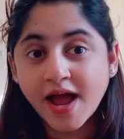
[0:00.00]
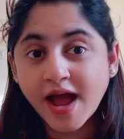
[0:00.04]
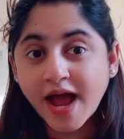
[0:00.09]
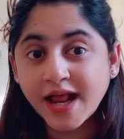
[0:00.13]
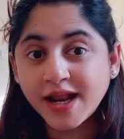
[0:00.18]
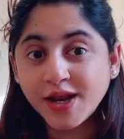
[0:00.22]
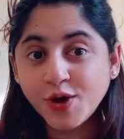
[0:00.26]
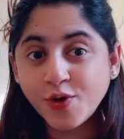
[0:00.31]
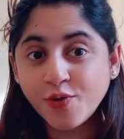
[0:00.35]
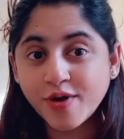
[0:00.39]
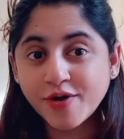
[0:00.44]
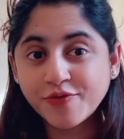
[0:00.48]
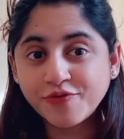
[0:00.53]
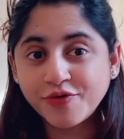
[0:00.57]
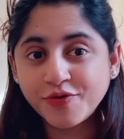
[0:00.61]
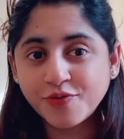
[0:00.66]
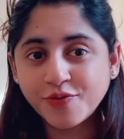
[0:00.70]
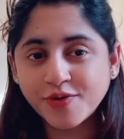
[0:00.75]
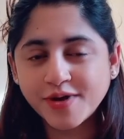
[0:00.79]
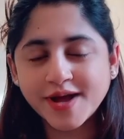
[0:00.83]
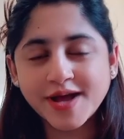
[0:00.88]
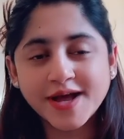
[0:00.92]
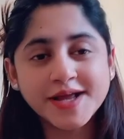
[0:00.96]
Hello
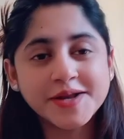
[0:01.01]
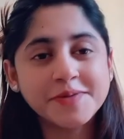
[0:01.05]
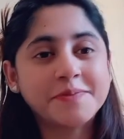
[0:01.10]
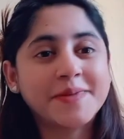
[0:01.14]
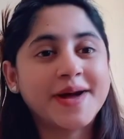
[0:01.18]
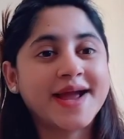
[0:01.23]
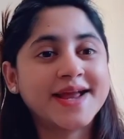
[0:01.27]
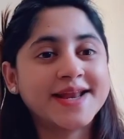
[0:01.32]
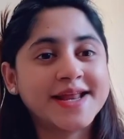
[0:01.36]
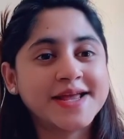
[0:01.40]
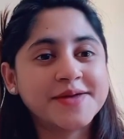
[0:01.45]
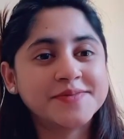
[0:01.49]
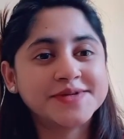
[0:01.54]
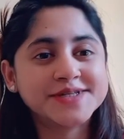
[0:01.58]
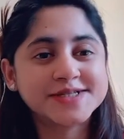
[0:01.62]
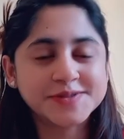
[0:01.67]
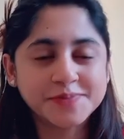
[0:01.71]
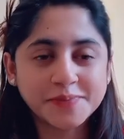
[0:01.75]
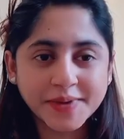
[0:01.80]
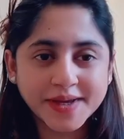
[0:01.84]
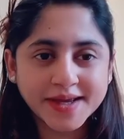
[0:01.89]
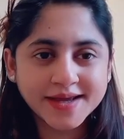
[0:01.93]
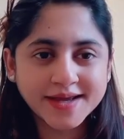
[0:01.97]
everyone, my name is
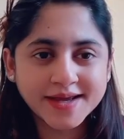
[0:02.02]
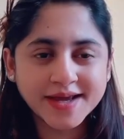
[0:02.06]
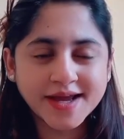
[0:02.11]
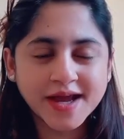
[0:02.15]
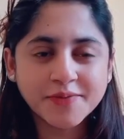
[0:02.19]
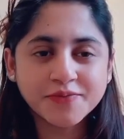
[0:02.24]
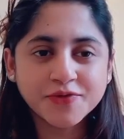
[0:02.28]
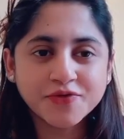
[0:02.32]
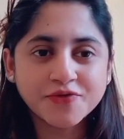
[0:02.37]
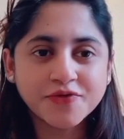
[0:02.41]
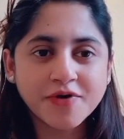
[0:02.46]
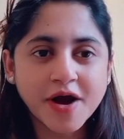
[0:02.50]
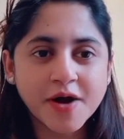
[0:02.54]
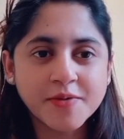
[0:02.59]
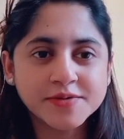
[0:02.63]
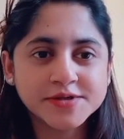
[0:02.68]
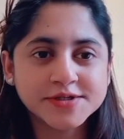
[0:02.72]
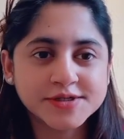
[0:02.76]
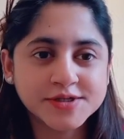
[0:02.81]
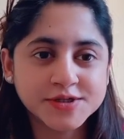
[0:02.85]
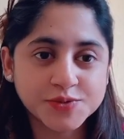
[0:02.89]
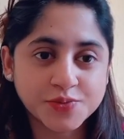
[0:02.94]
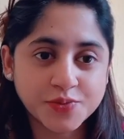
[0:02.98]
Pinky. I'm the
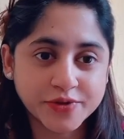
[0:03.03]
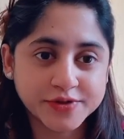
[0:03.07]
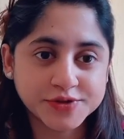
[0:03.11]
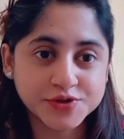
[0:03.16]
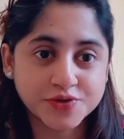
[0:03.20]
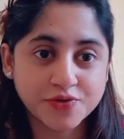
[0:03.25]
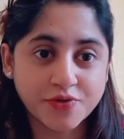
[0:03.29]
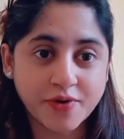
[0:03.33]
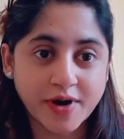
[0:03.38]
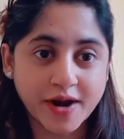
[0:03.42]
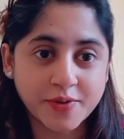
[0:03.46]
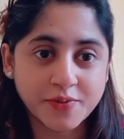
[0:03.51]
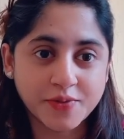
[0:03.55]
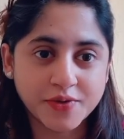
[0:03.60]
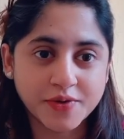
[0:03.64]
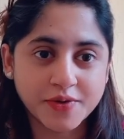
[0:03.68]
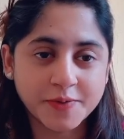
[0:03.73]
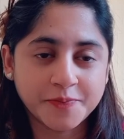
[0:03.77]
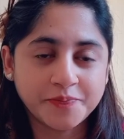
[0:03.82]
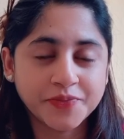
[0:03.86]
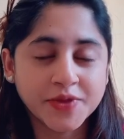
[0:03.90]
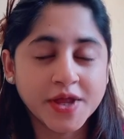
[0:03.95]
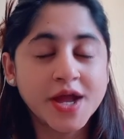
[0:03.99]
Pharmacist
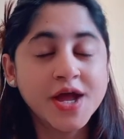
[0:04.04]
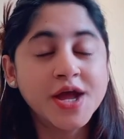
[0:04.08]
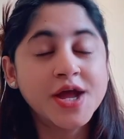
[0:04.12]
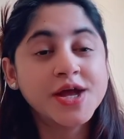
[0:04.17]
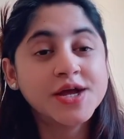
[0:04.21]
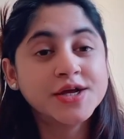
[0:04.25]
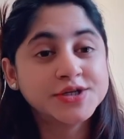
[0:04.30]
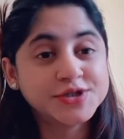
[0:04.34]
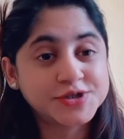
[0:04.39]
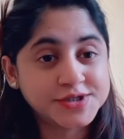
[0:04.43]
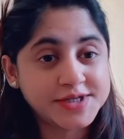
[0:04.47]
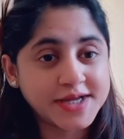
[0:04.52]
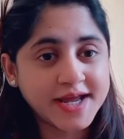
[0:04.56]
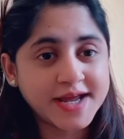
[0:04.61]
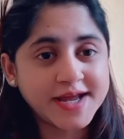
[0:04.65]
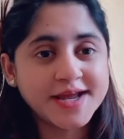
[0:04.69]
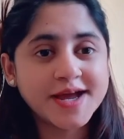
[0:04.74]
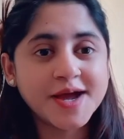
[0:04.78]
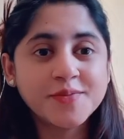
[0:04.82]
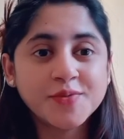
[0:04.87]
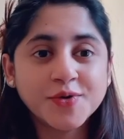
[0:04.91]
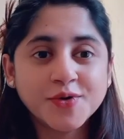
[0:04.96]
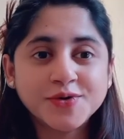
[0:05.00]
prescriber.
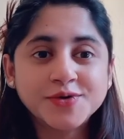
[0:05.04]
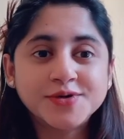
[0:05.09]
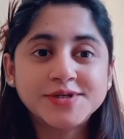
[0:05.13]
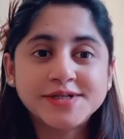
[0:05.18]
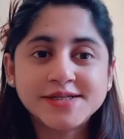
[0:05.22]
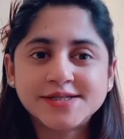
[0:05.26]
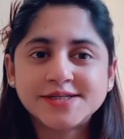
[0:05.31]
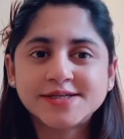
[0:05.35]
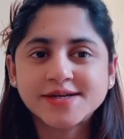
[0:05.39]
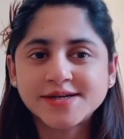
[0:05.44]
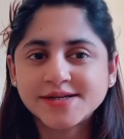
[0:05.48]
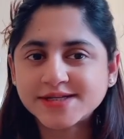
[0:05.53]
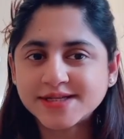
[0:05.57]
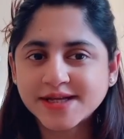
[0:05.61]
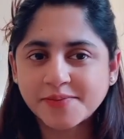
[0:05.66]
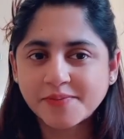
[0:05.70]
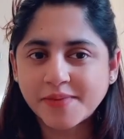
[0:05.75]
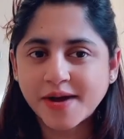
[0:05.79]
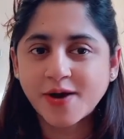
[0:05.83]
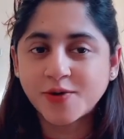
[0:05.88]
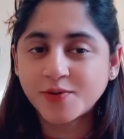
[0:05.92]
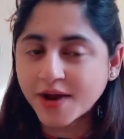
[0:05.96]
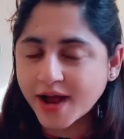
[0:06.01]
Today I'm going to discuss
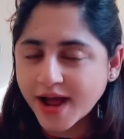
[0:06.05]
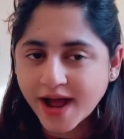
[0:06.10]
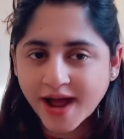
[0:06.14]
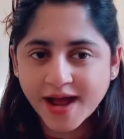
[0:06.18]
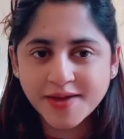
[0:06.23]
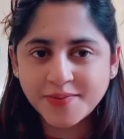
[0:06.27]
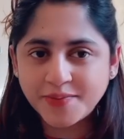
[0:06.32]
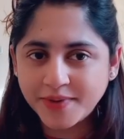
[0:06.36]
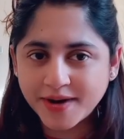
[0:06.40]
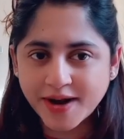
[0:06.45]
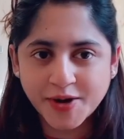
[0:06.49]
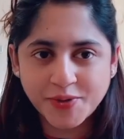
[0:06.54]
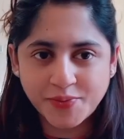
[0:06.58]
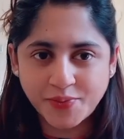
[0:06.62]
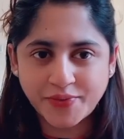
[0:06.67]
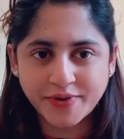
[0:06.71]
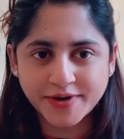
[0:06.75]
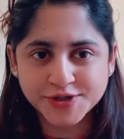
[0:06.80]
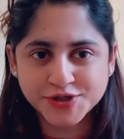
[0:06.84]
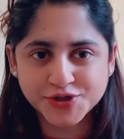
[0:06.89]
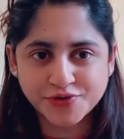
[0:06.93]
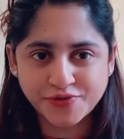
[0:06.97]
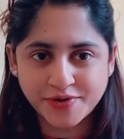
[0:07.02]
about high blood
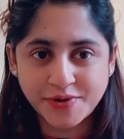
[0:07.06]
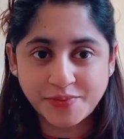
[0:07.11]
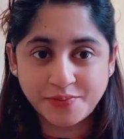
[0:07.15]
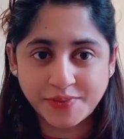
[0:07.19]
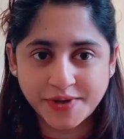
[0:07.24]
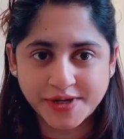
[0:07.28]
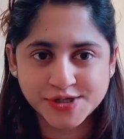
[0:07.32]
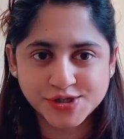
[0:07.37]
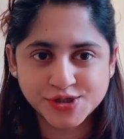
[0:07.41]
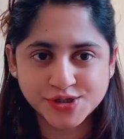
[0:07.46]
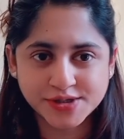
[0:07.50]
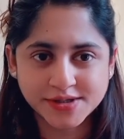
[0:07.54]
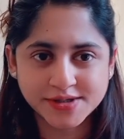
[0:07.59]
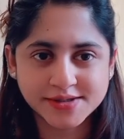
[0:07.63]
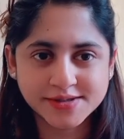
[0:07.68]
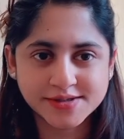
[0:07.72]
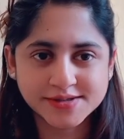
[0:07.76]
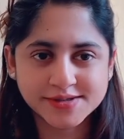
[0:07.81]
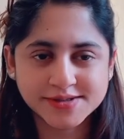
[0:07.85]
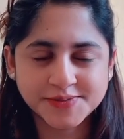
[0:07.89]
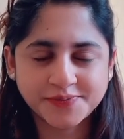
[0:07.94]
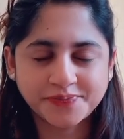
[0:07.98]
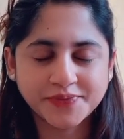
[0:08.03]
pressure in
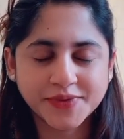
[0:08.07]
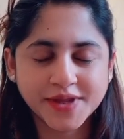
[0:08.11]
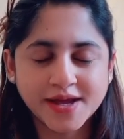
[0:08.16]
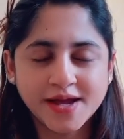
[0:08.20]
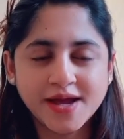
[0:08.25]
patients.